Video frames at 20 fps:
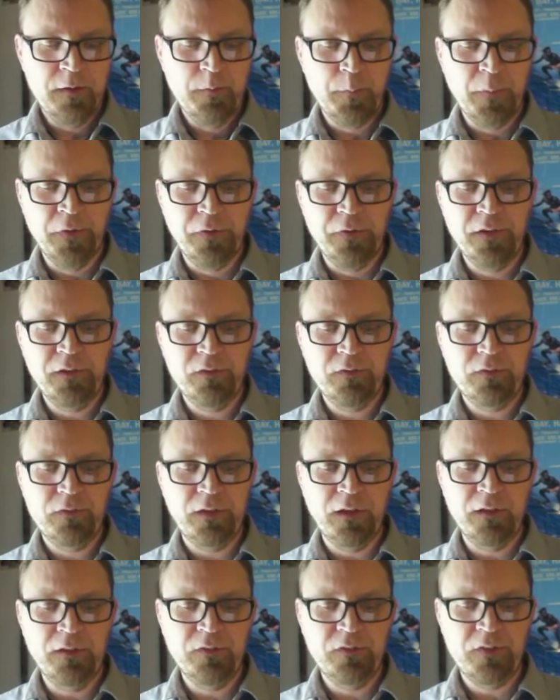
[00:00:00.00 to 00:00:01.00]
But this
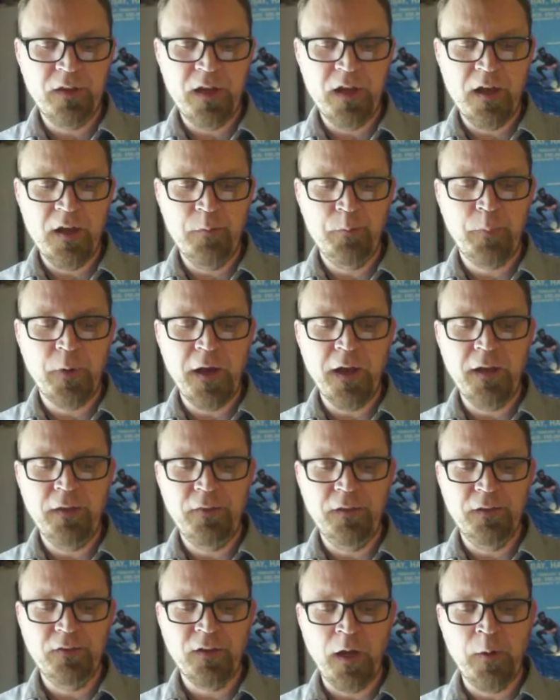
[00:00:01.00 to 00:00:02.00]
is, uh, by
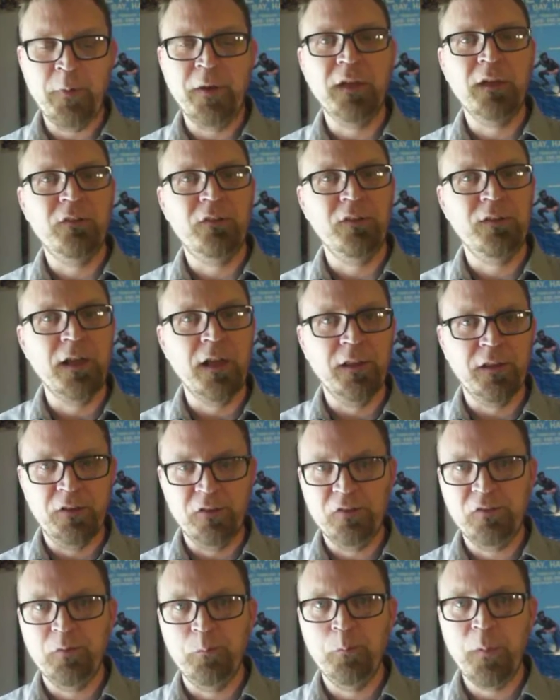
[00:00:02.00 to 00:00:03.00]
the time I get to
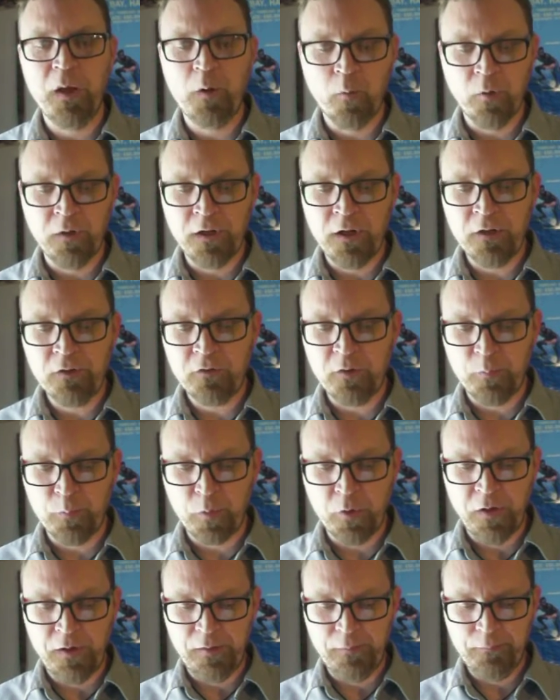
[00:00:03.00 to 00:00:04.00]
Dallas, Make 100
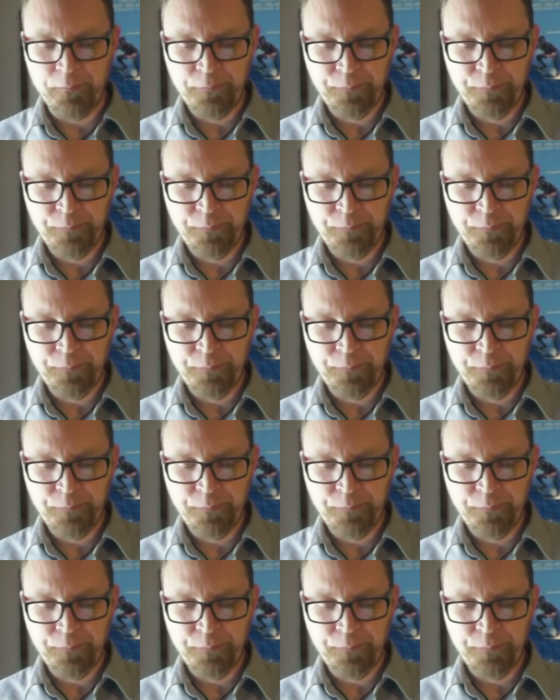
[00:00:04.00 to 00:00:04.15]
print.